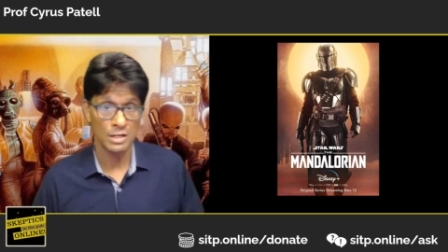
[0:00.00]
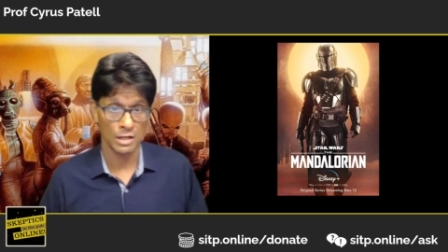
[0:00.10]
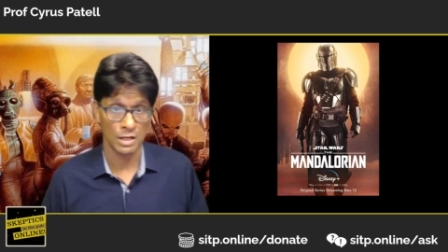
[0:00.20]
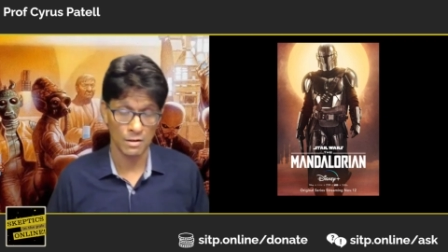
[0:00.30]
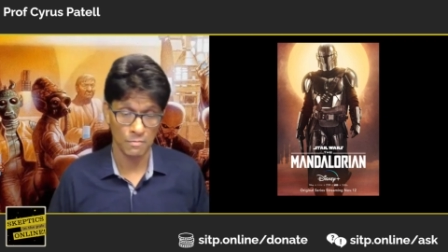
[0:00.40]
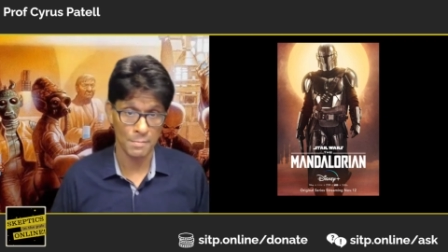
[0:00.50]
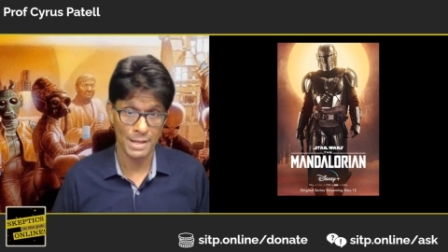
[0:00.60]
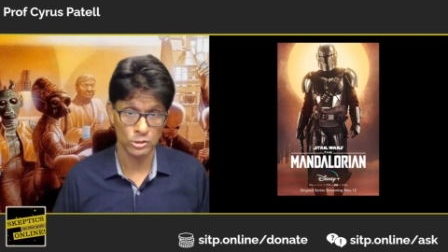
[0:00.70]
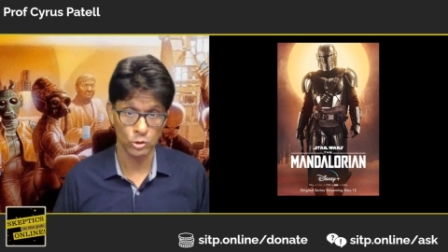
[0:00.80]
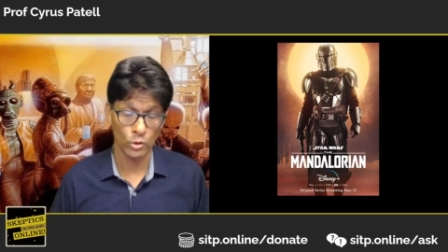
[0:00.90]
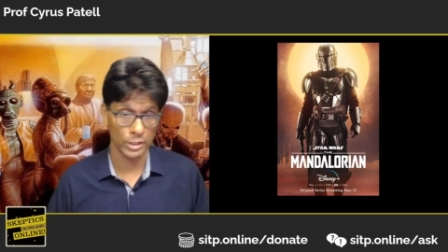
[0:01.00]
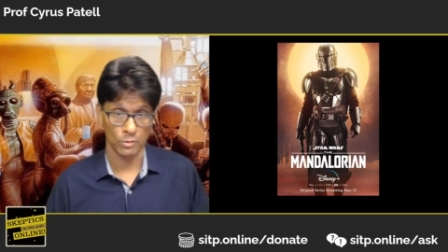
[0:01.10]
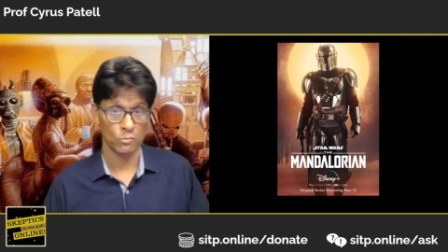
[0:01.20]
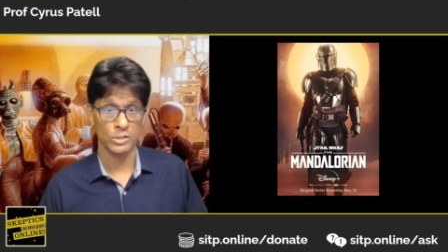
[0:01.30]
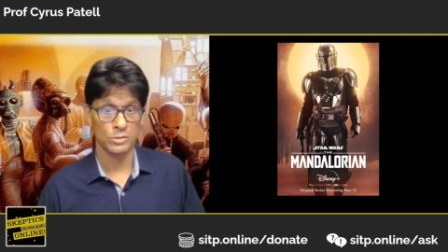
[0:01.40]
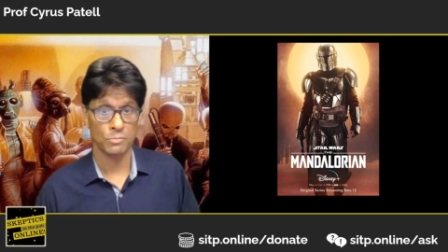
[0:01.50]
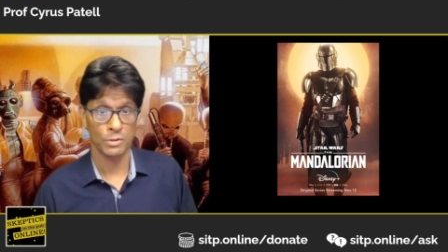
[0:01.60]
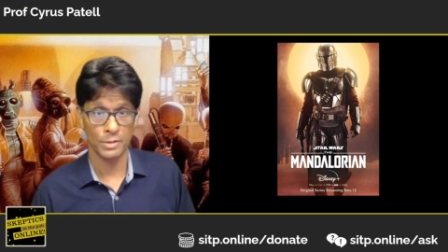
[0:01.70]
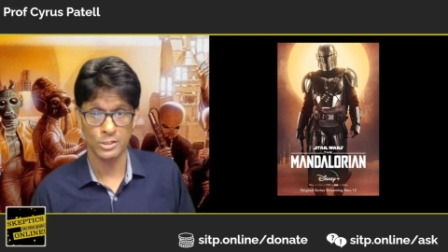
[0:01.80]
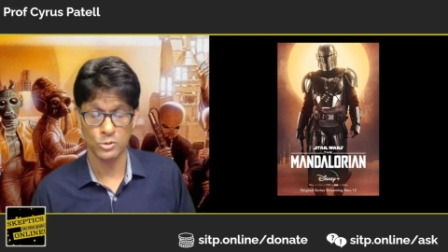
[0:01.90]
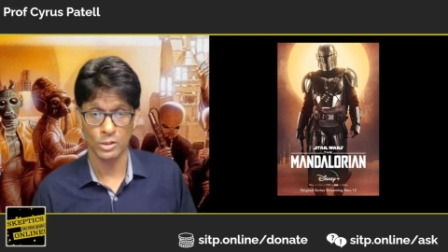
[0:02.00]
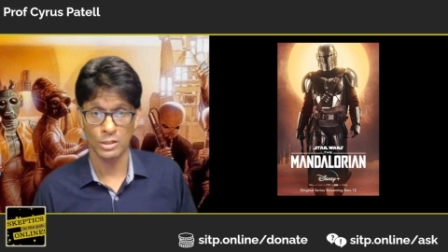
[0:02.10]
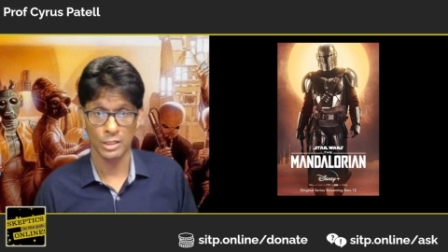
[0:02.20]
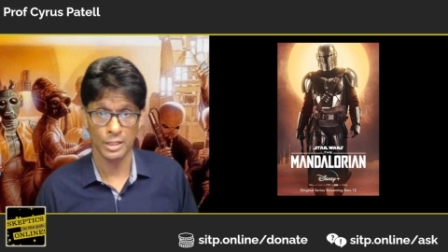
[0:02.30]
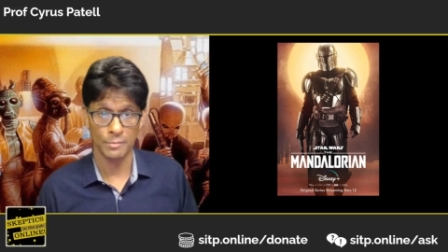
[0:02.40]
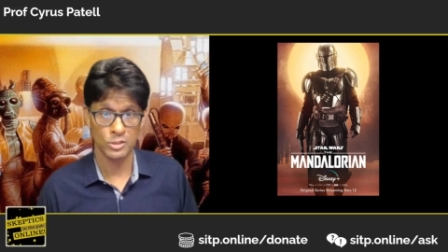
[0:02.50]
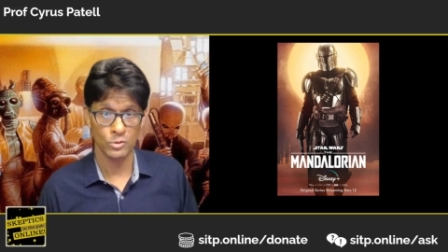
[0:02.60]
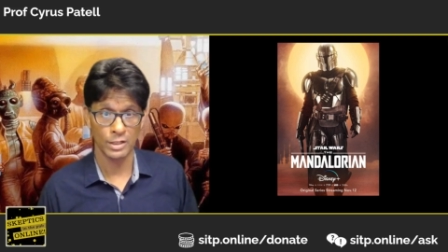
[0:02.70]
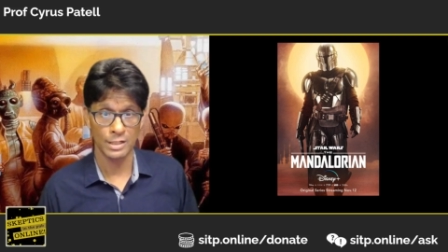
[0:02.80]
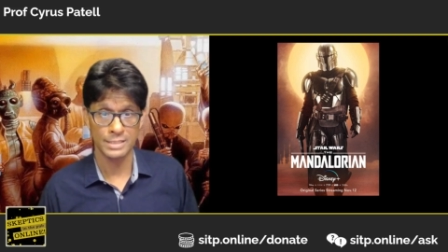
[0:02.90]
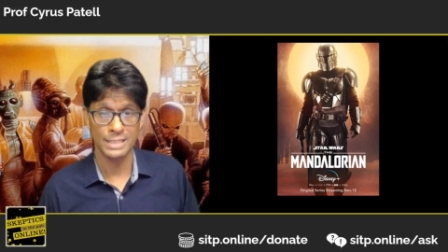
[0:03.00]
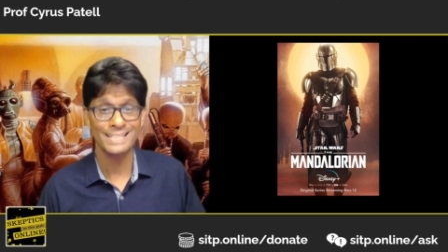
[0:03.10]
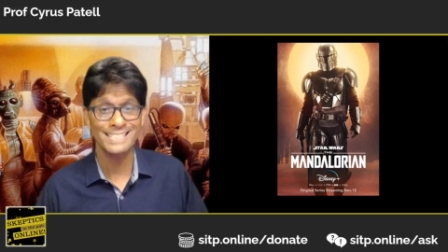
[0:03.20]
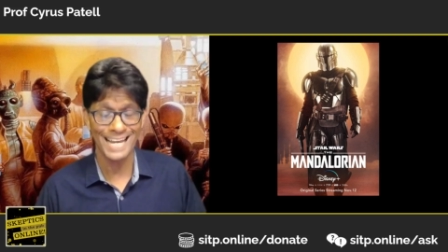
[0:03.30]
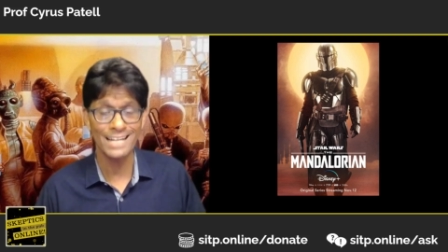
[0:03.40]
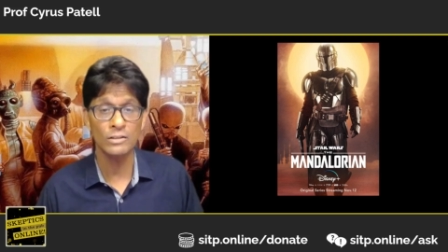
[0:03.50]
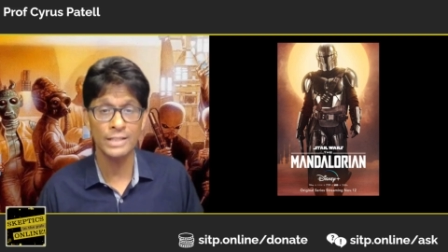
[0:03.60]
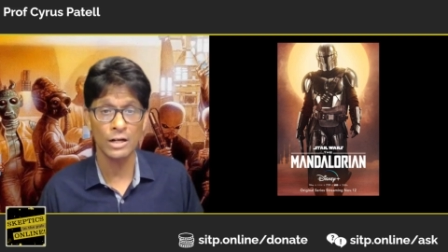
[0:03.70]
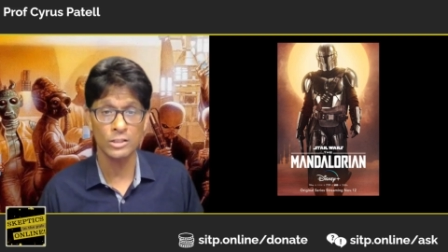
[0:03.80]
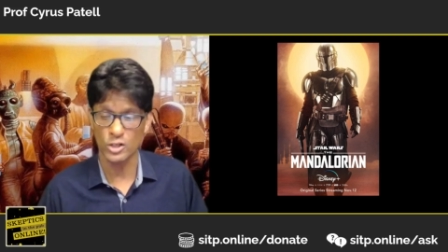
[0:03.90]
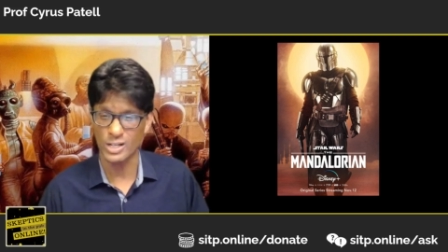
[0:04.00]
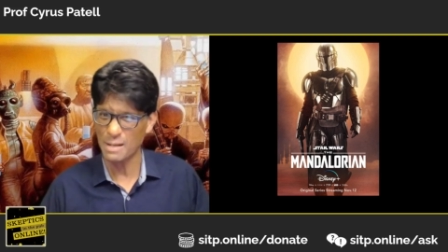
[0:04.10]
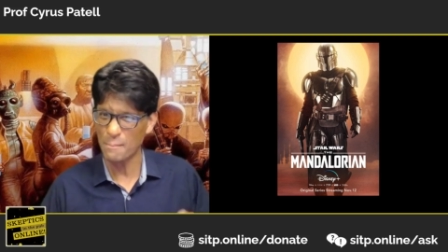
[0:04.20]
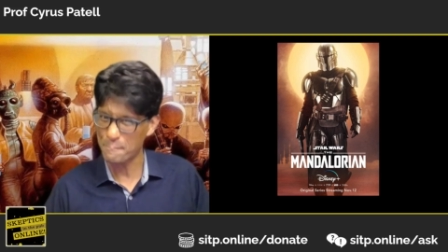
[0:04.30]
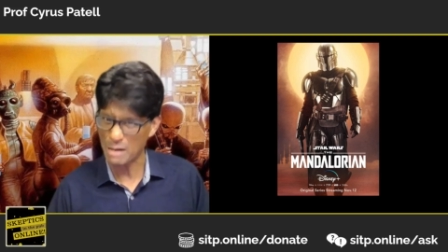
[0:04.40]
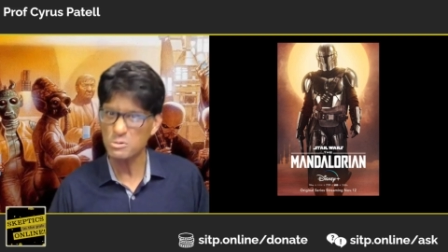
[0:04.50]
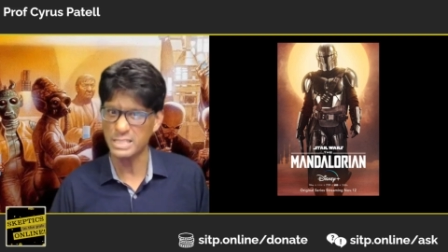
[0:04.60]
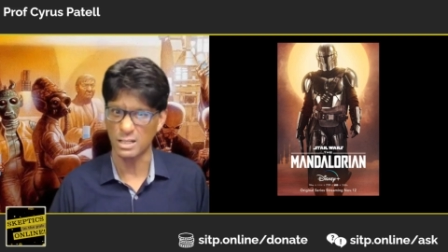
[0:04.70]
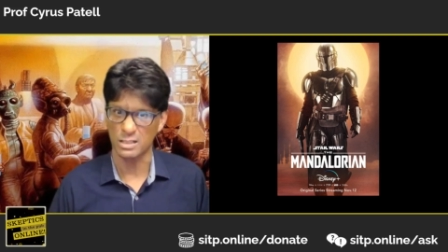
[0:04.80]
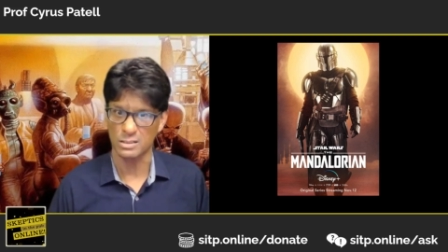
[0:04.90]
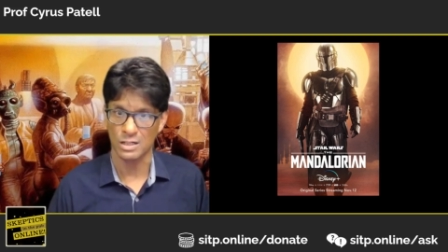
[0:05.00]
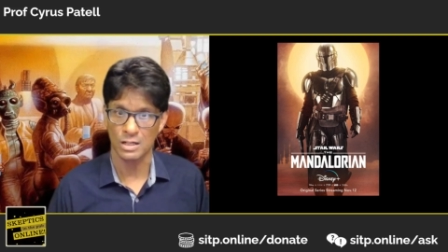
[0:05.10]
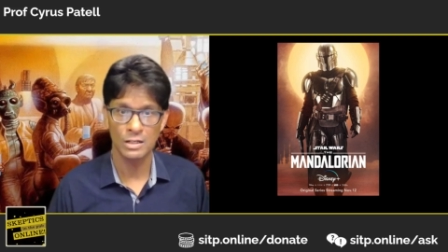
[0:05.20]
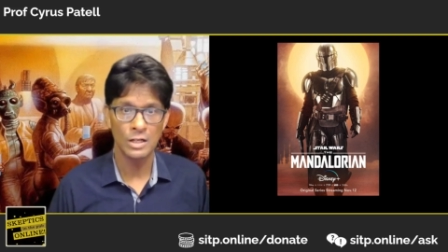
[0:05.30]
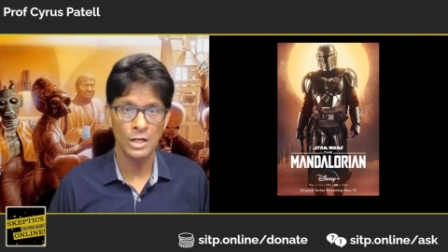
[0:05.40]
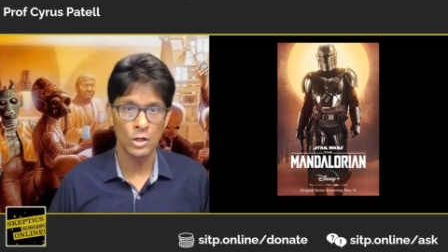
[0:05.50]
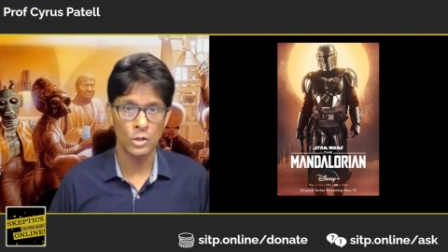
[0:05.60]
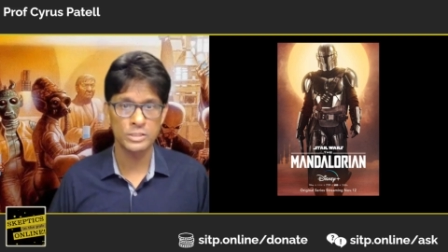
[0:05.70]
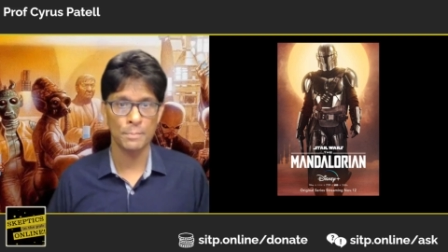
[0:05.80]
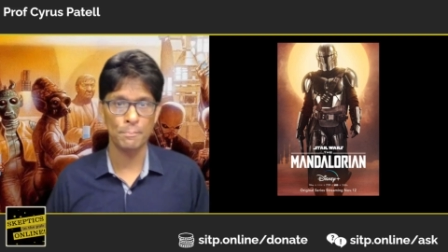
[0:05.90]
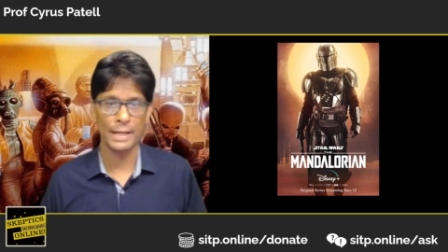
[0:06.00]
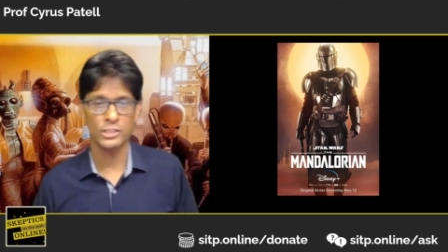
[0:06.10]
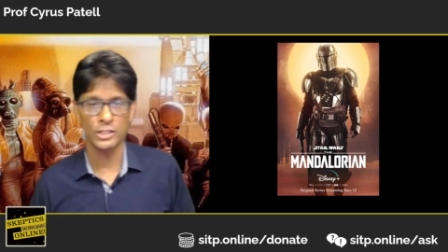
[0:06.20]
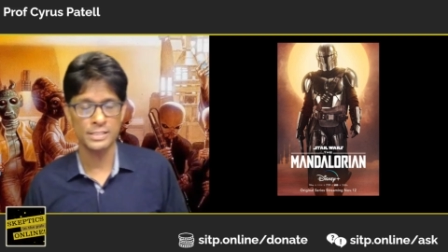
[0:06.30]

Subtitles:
The Mandalorian, which premiered to acclaim in 2019, the title character is a bounty hunter whose depiction is